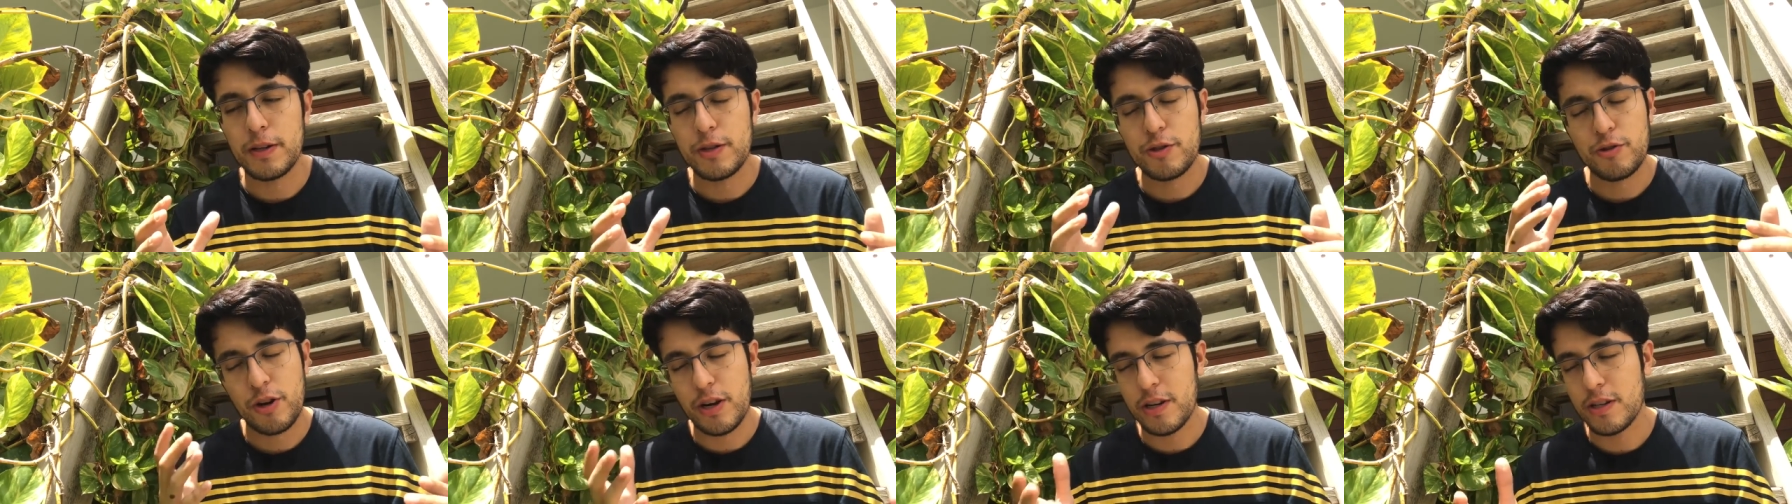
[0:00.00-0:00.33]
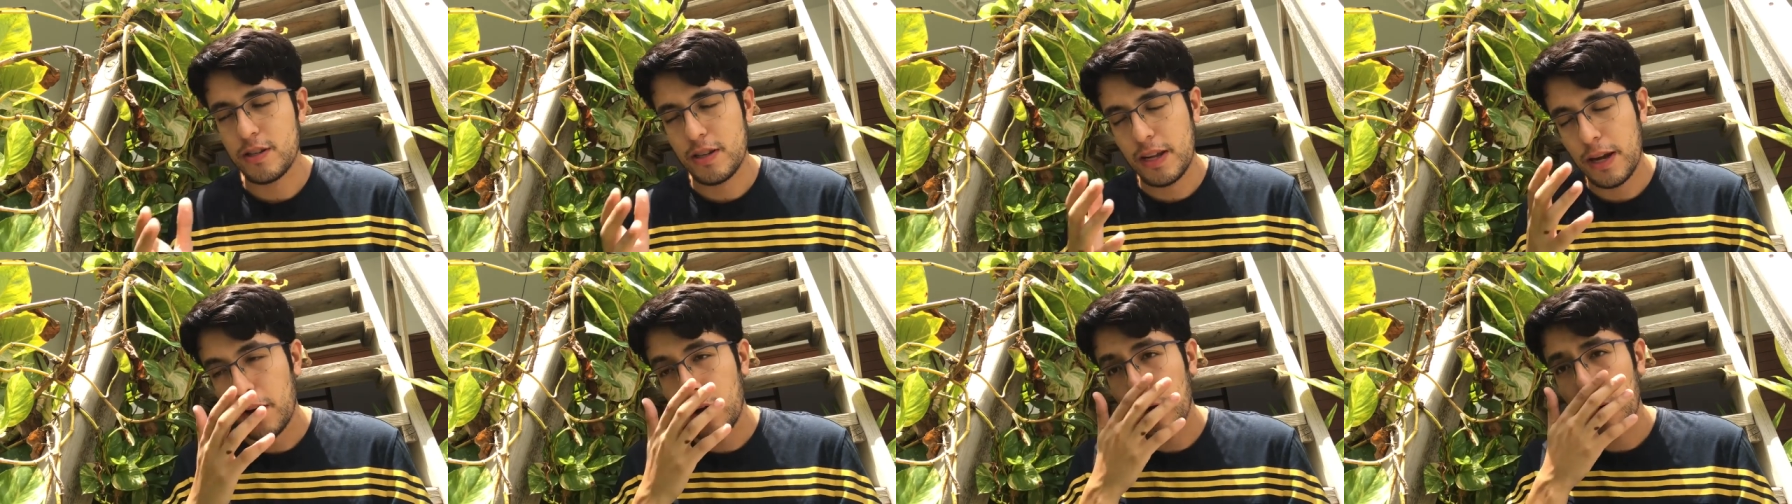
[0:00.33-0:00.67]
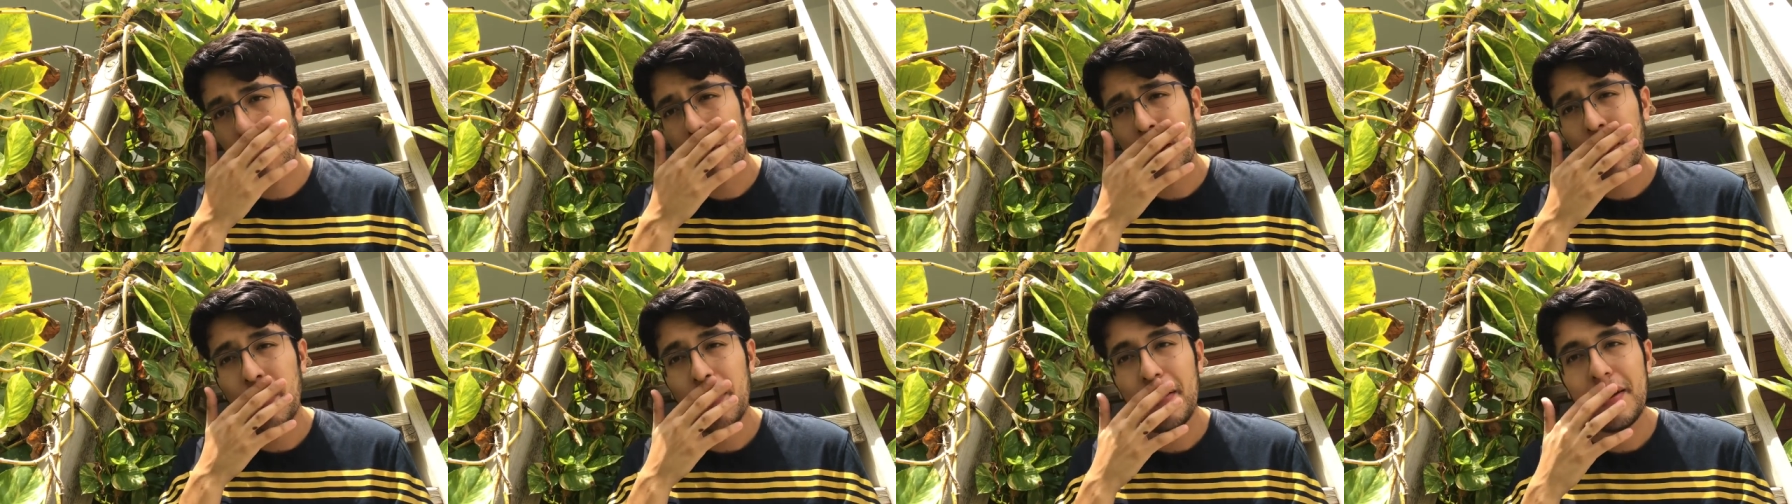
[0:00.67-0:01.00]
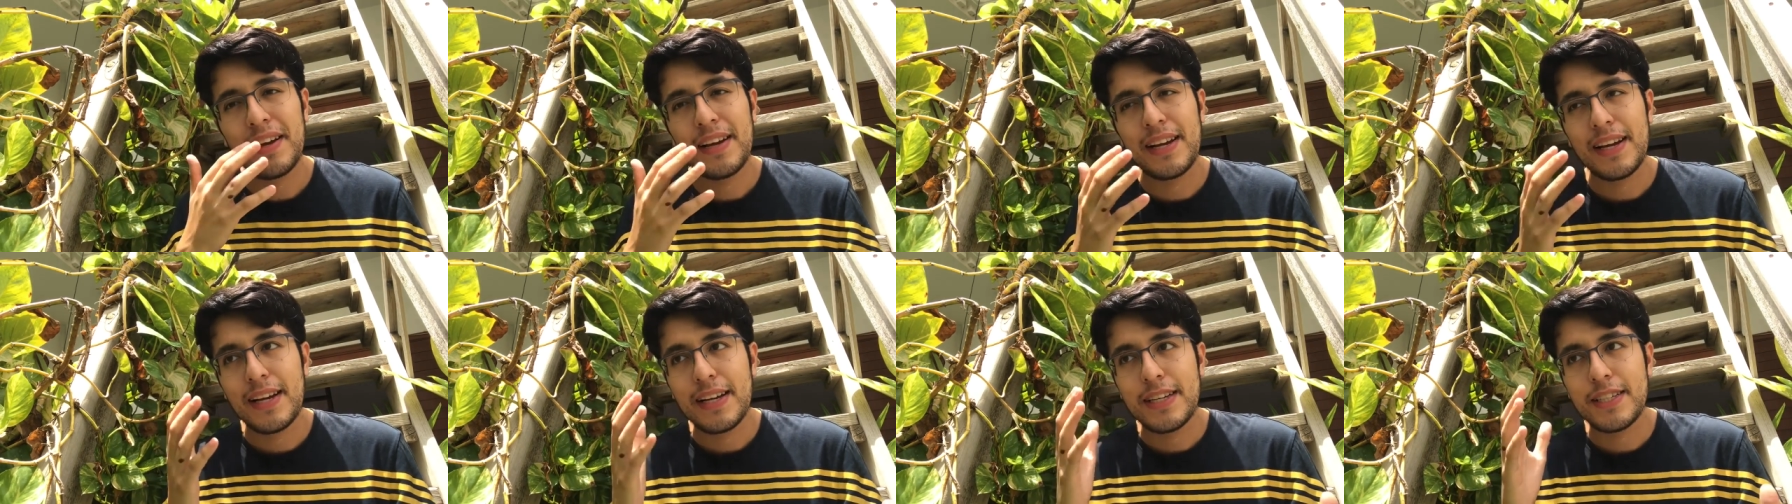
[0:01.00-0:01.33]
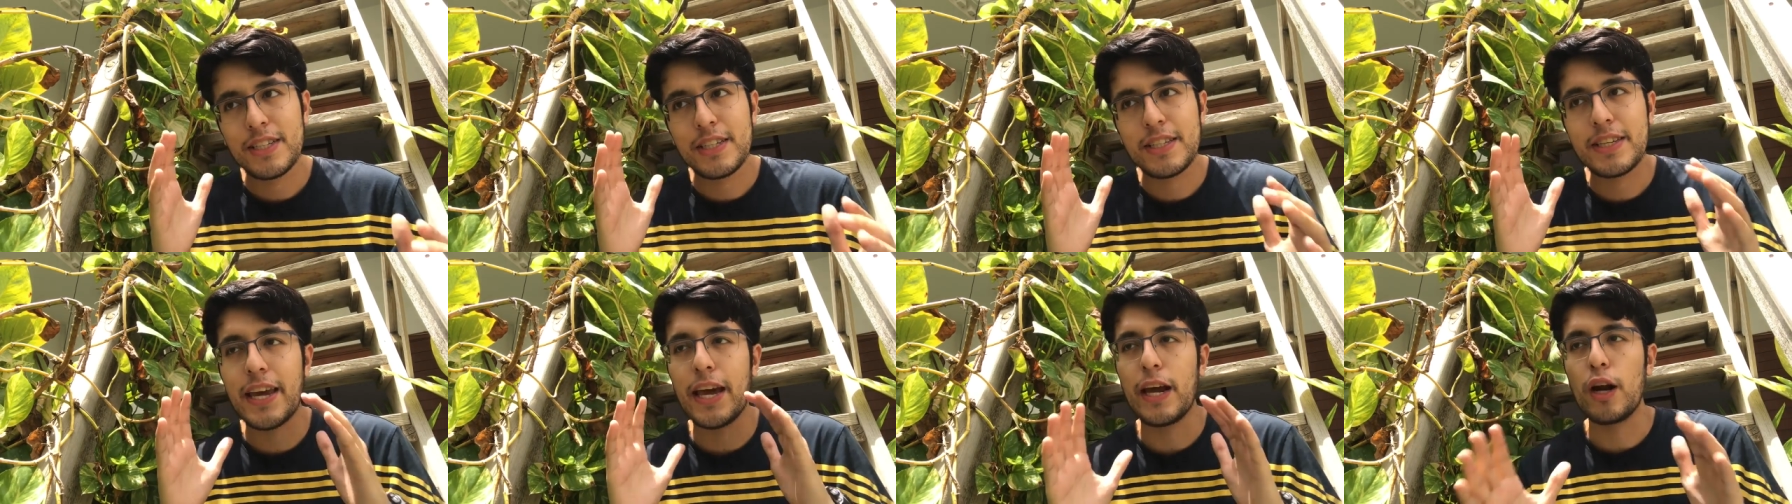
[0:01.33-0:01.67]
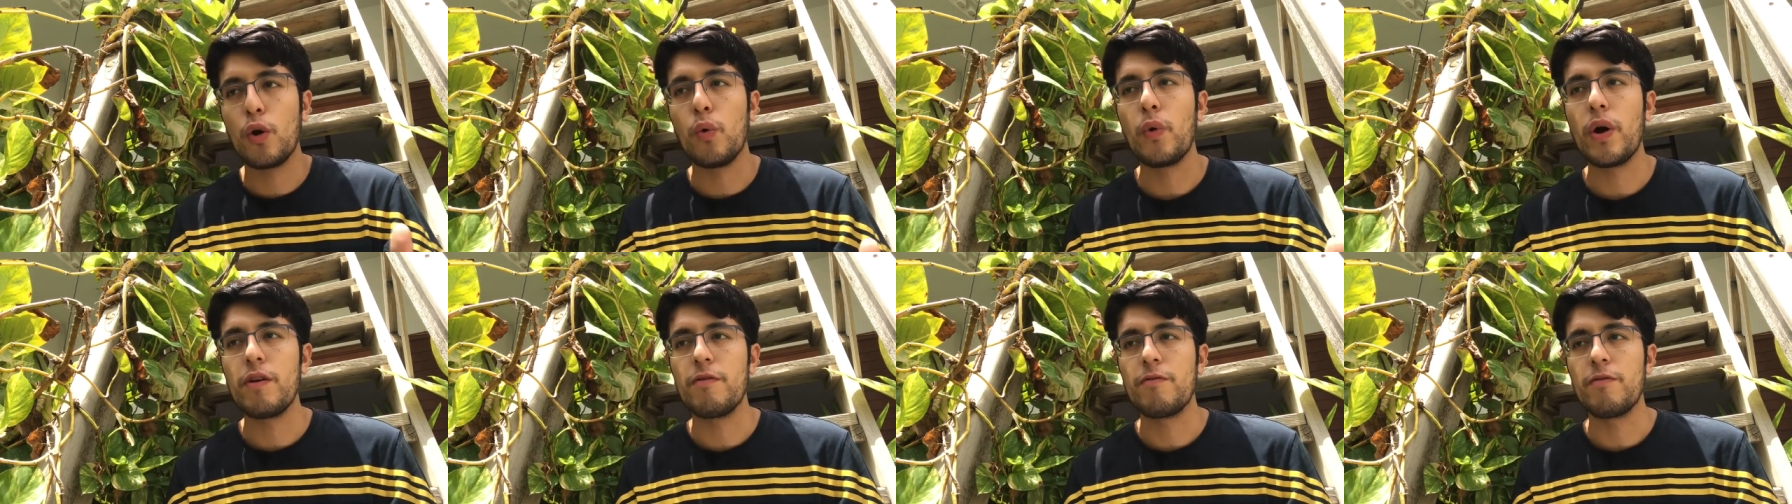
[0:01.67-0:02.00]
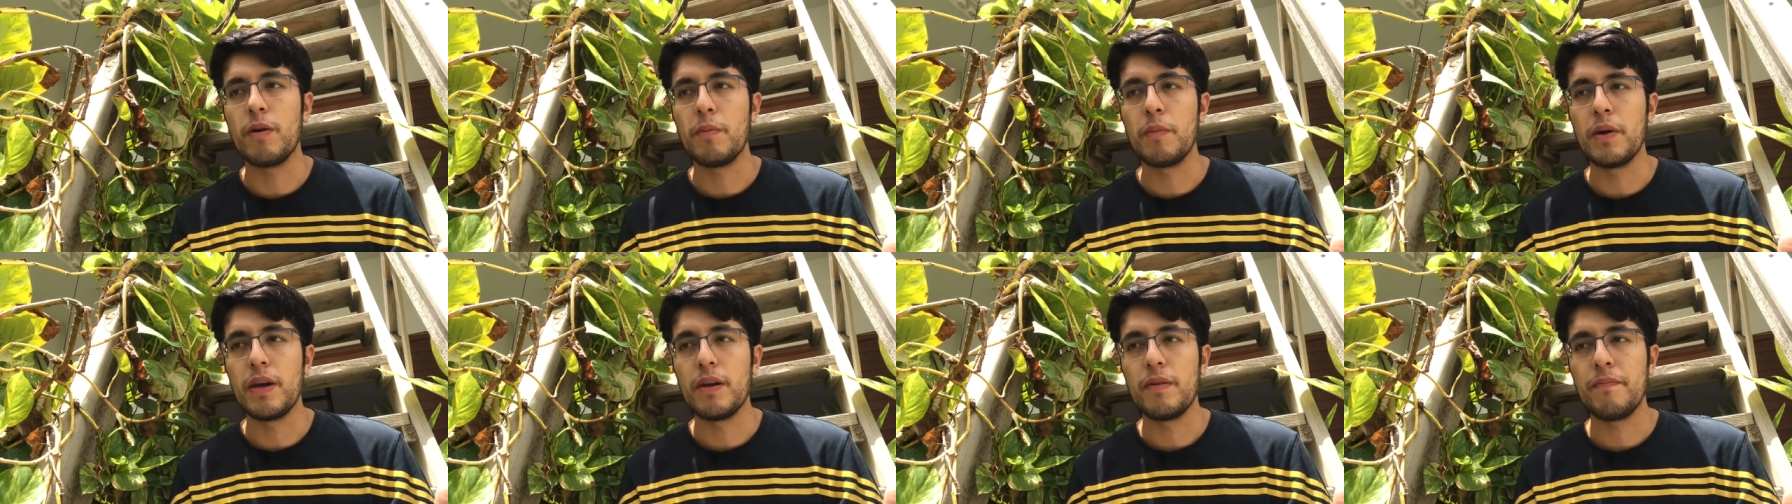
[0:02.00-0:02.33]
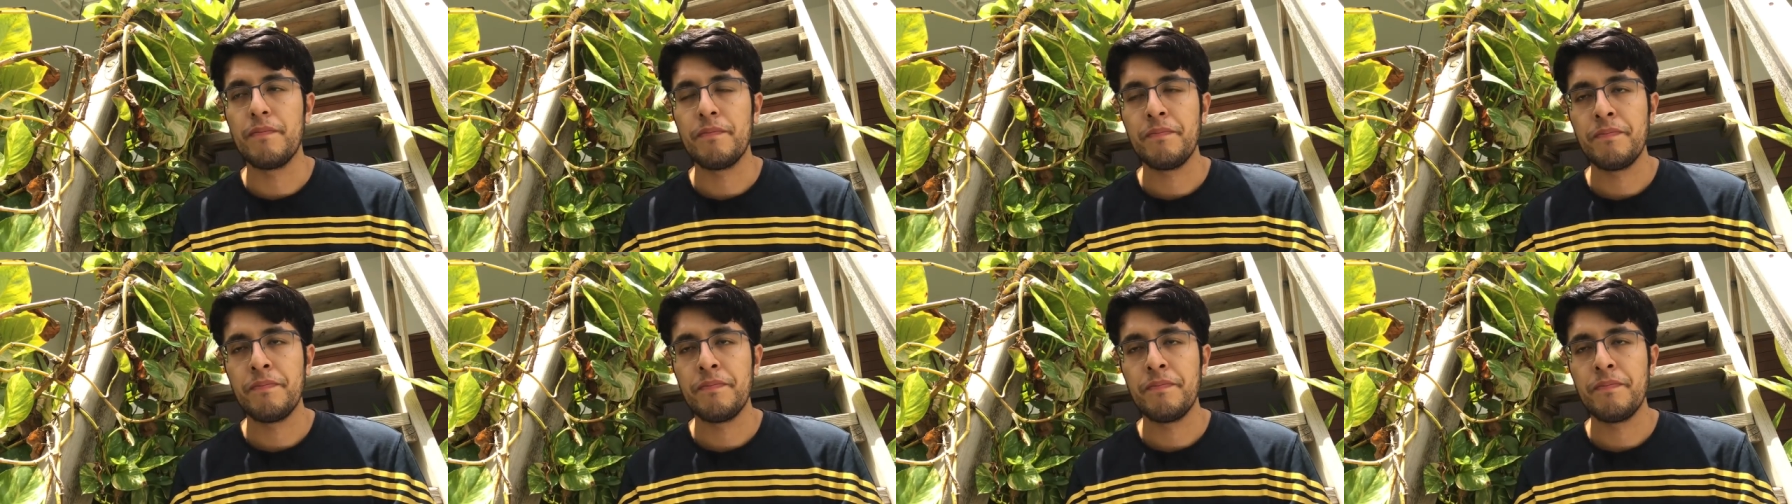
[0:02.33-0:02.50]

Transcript: stressed out about, just get away from it.